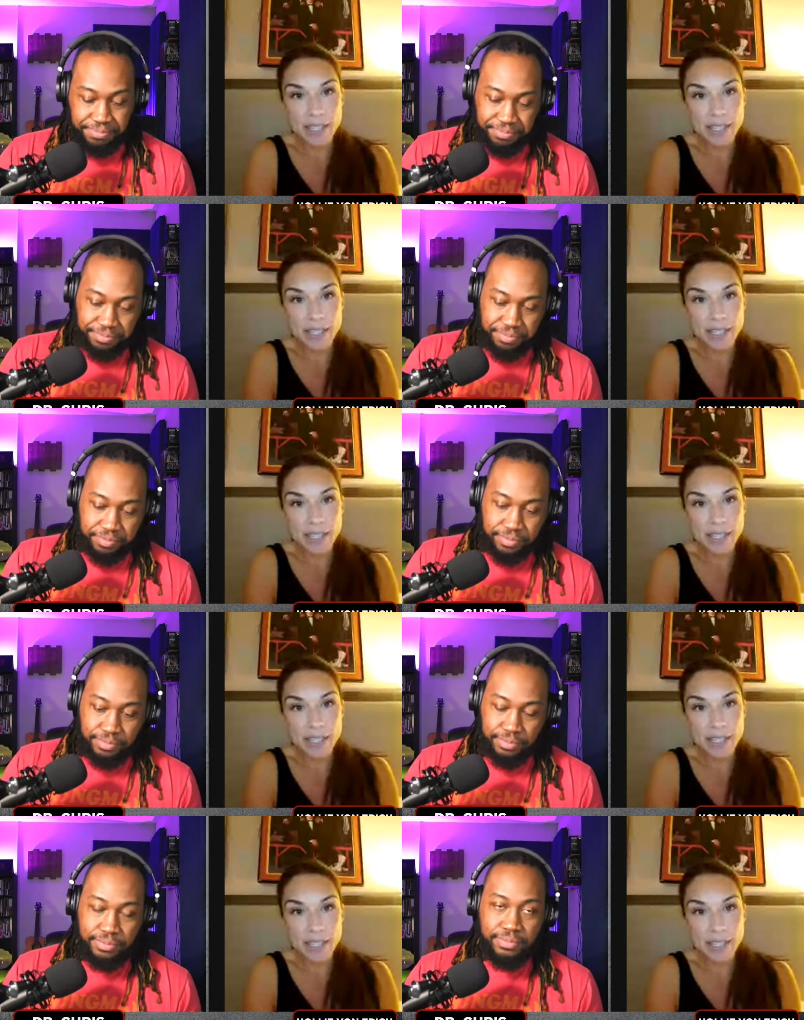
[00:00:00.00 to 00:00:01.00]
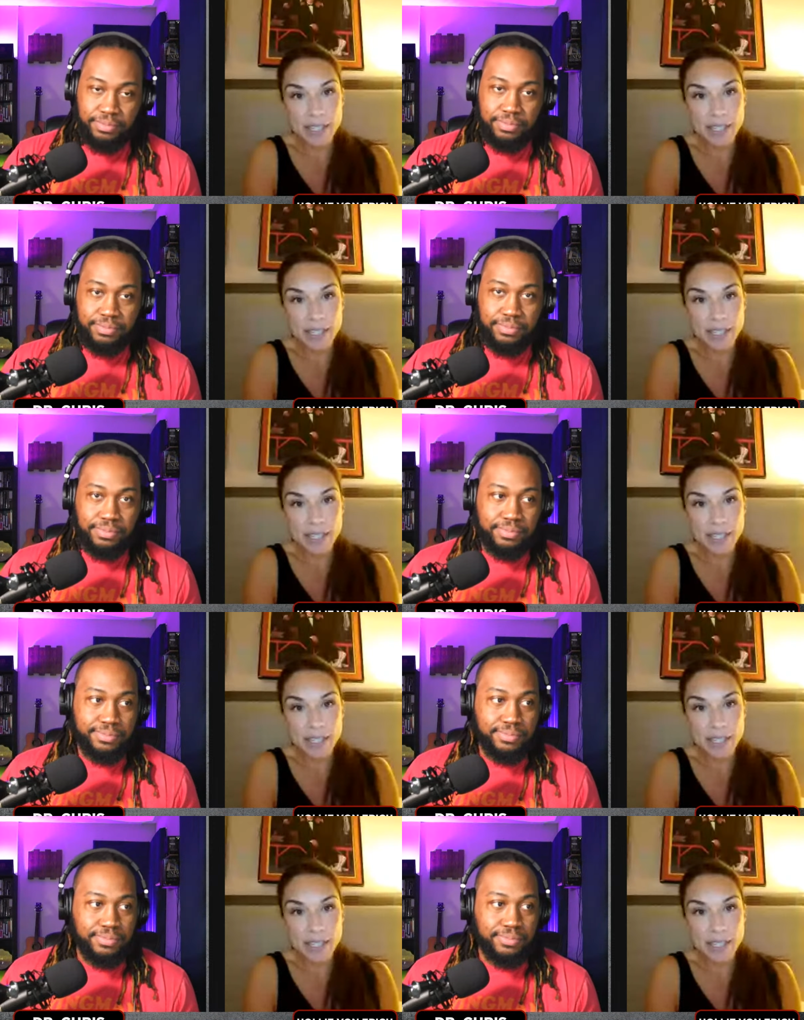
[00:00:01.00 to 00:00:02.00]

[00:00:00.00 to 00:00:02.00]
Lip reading: Nobody speaks.